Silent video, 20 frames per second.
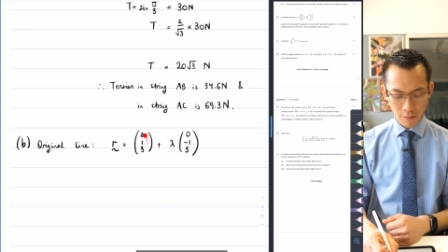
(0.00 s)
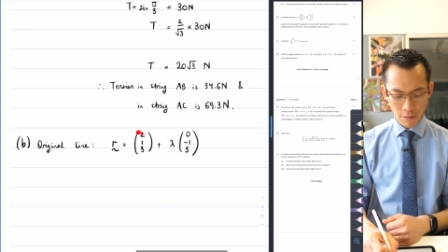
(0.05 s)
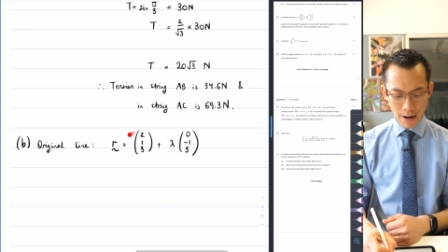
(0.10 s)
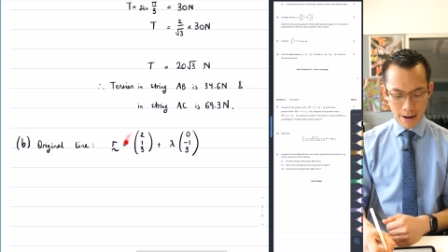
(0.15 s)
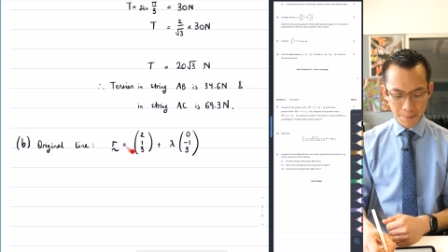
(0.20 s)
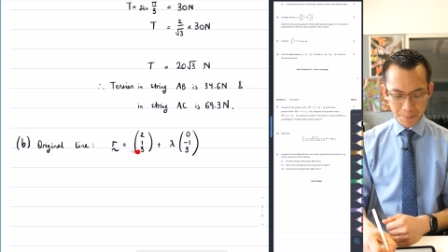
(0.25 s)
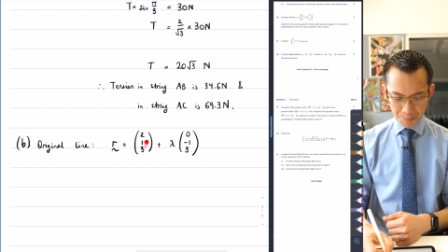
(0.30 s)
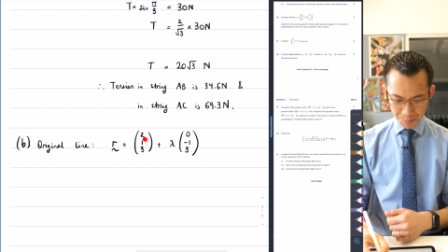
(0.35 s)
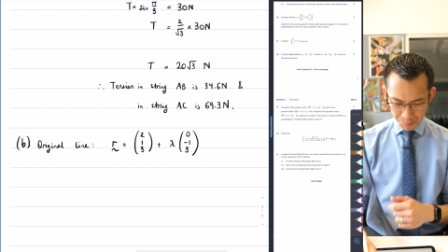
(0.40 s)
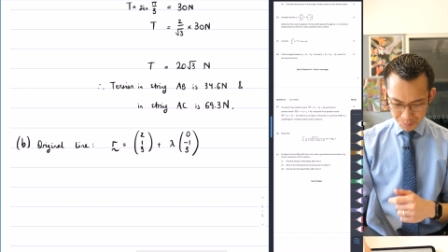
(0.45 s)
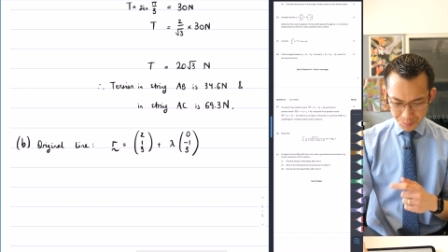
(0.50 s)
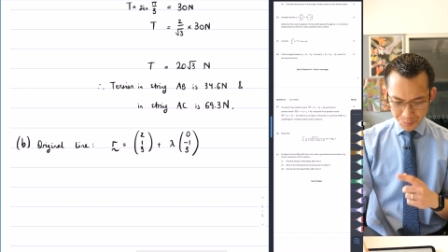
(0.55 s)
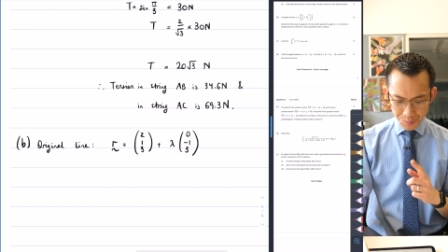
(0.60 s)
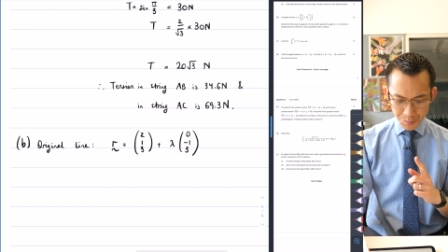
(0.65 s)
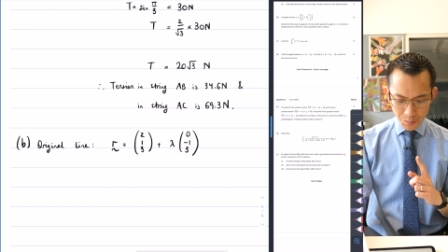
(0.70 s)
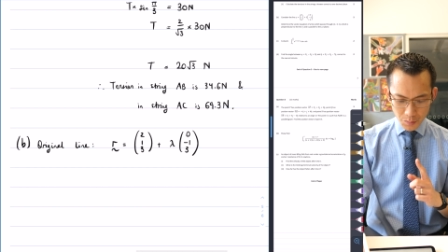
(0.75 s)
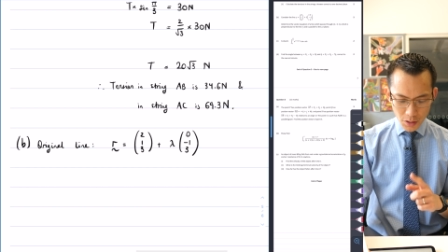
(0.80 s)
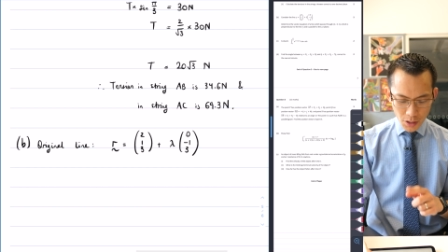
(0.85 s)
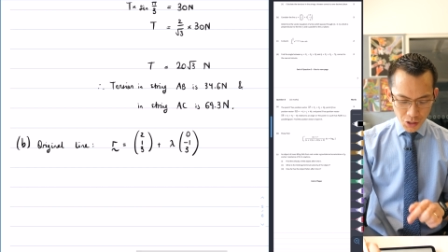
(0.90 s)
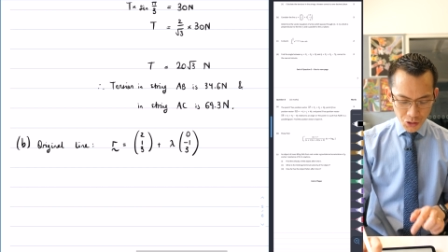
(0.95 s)
right?
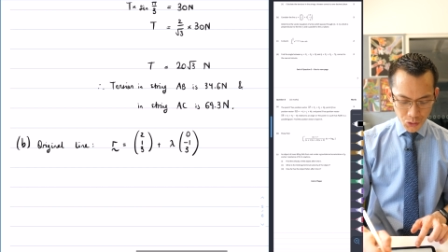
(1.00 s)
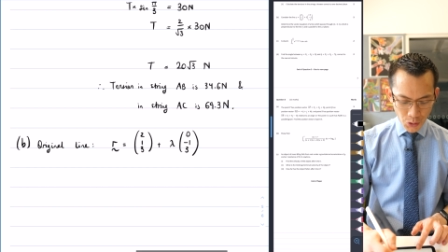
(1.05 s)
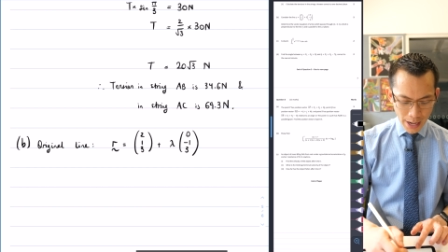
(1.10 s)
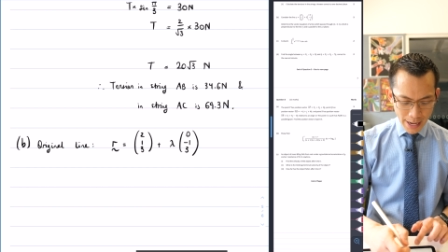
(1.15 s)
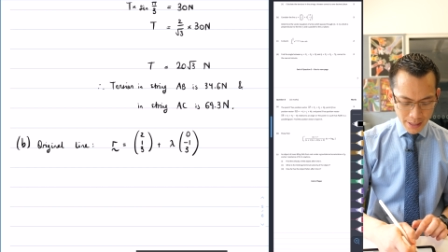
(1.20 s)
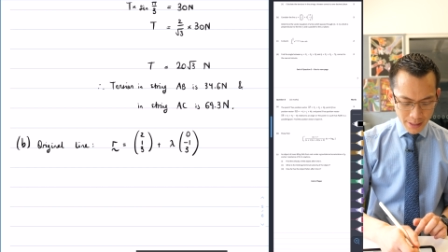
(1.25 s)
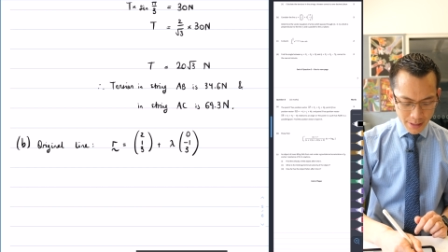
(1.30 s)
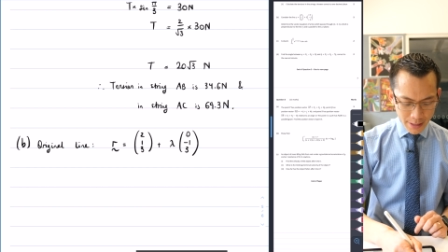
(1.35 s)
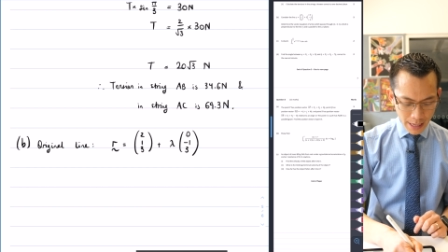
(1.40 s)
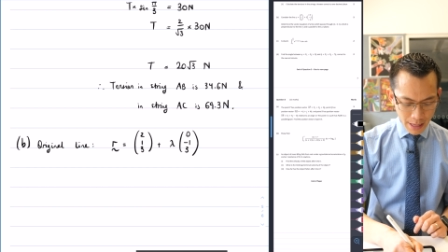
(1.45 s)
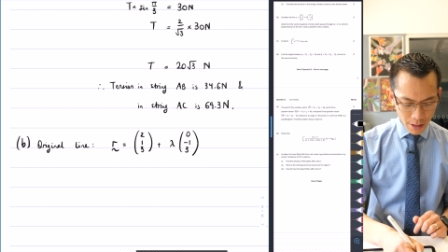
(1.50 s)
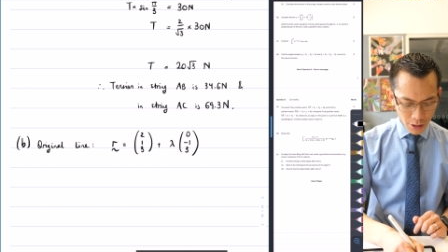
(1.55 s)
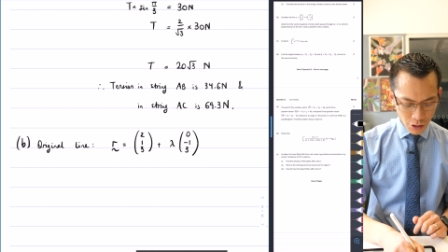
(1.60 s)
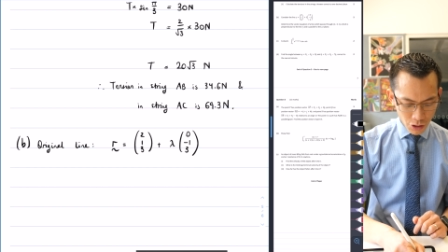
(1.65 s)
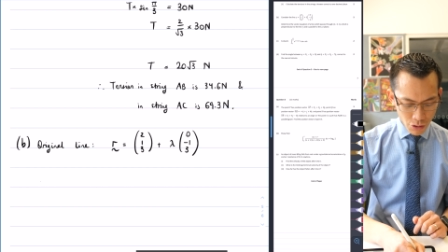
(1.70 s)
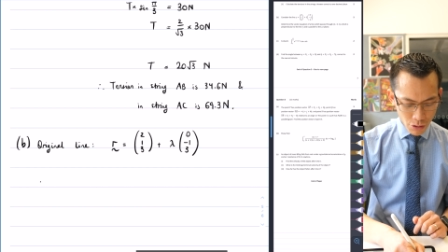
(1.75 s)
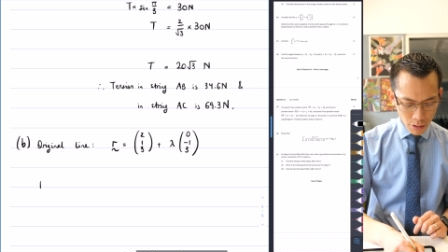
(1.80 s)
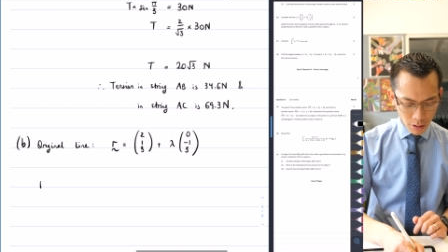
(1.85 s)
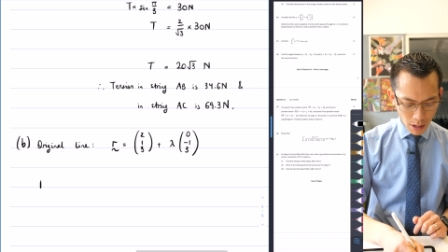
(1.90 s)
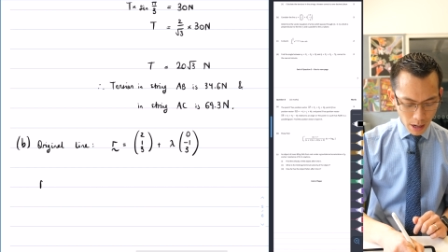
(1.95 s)
So I can say the
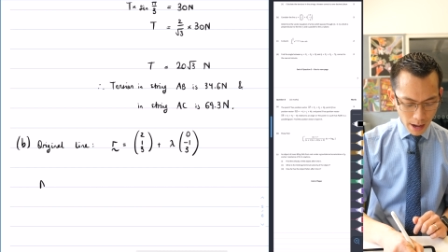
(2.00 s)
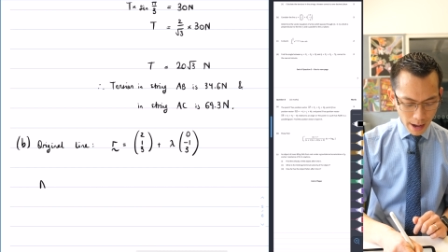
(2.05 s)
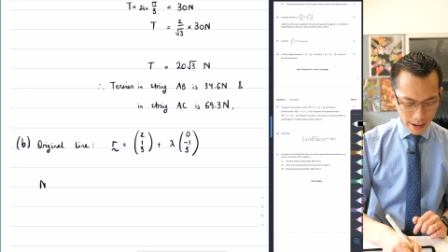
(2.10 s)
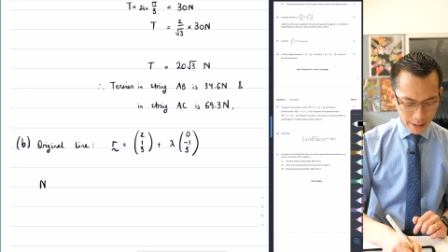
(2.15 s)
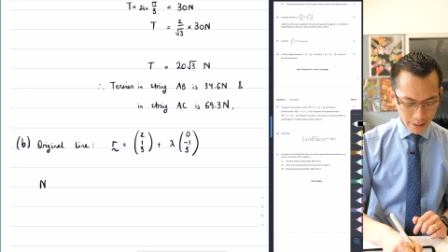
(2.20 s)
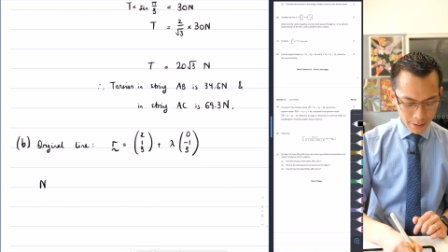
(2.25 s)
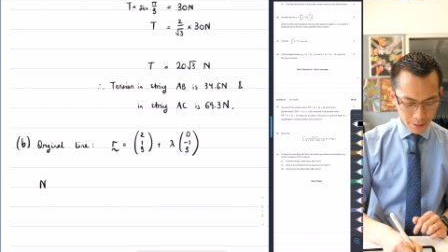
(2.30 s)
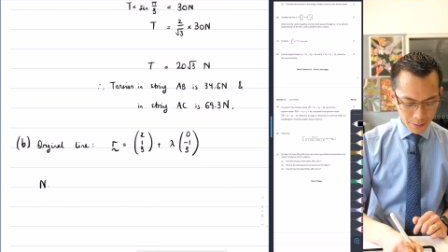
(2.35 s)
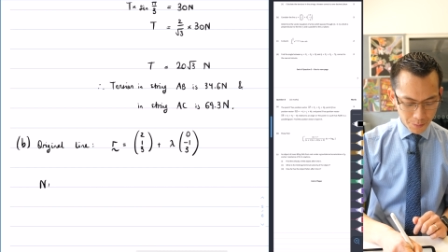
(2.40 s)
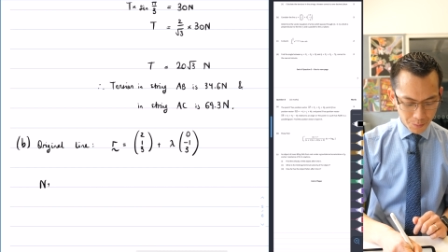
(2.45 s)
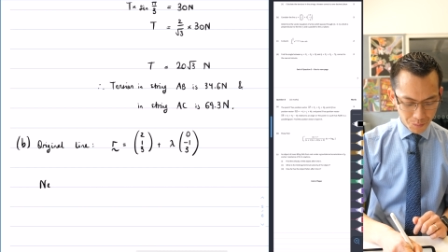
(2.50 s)
new line